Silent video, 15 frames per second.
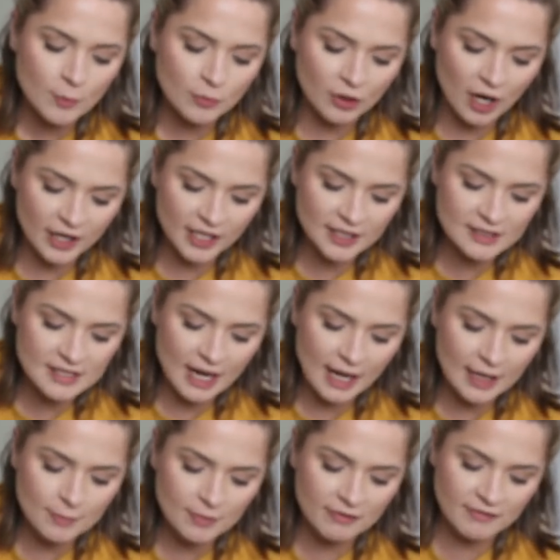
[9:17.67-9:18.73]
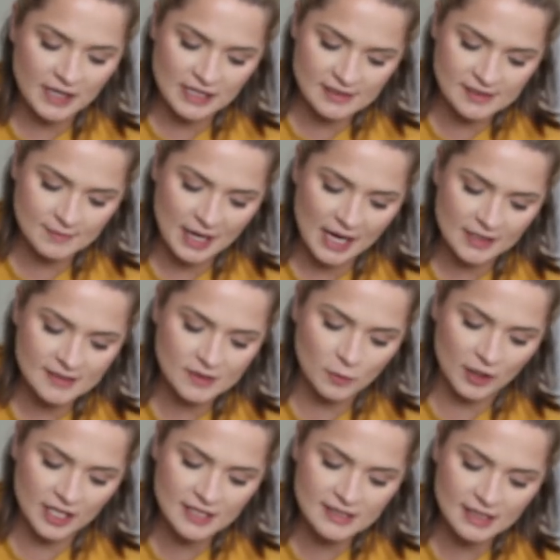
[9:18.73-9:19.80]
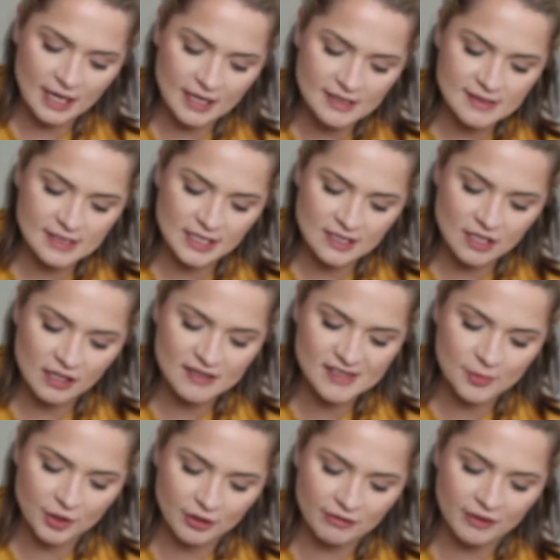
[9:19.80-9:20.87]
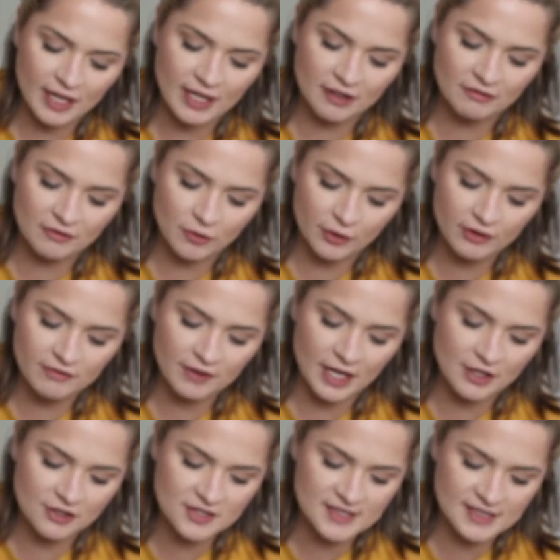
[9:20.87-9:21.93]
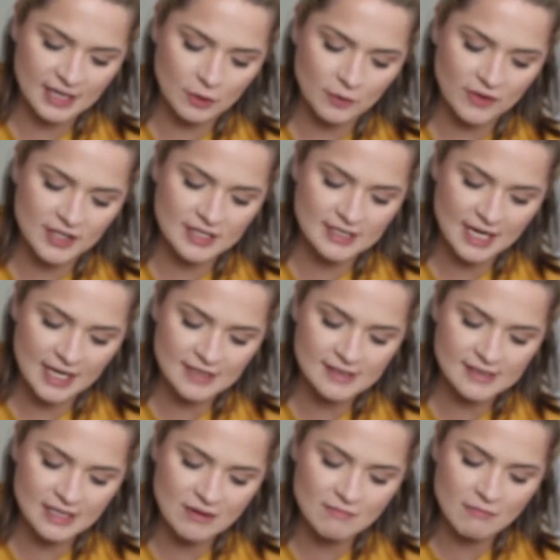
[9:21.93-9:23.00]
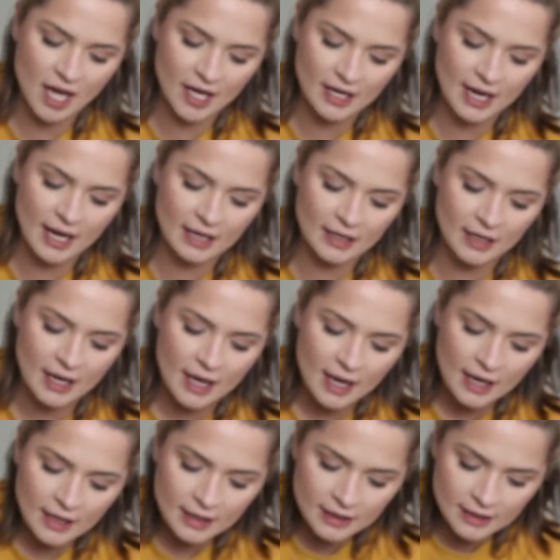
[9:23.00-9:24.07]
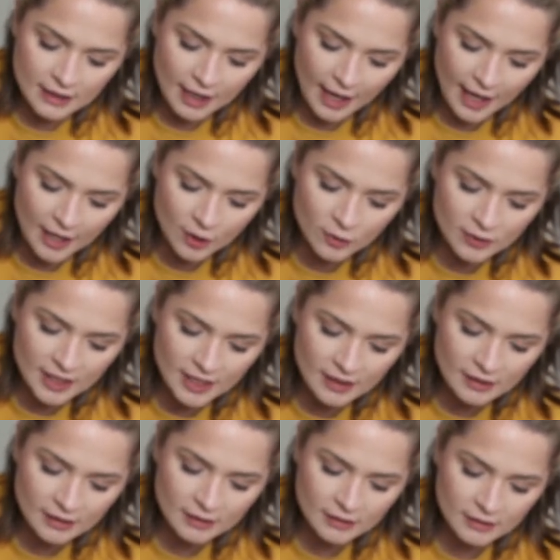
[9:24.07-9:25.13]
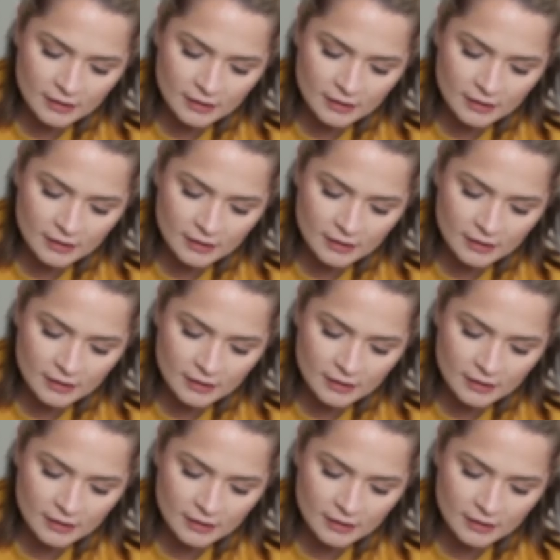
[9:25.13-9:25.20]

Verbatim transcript: Product type, face mask. What it does, detox, purify, and fortify your skin with a Dead Sea Mud and kaolin